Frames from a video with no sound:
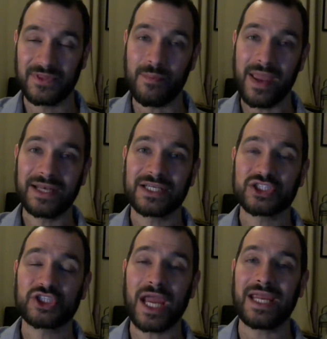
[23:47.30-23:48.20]
main
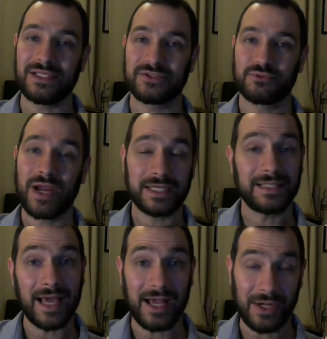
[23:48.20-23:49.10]
exchange right
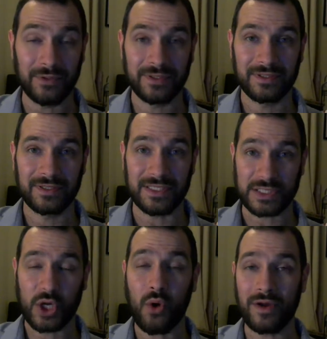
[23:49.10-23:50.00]
now
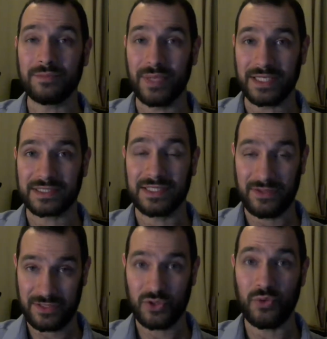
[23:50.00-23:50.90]
is Coinbase in
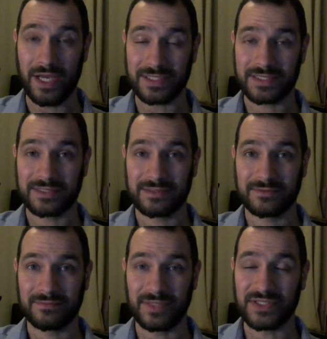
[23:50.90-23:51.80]
the US
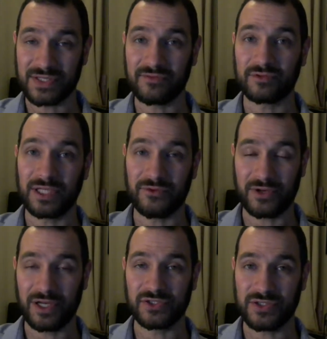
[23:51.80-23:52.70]
and several other
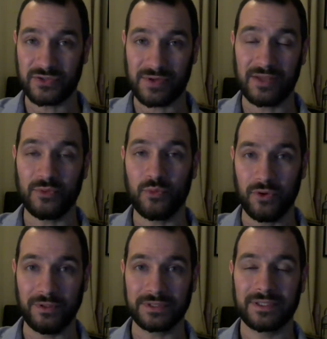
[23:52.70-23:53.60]
countries around the
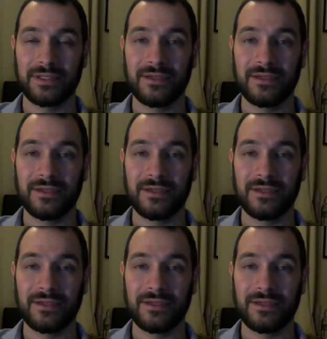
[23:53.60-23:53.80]
world.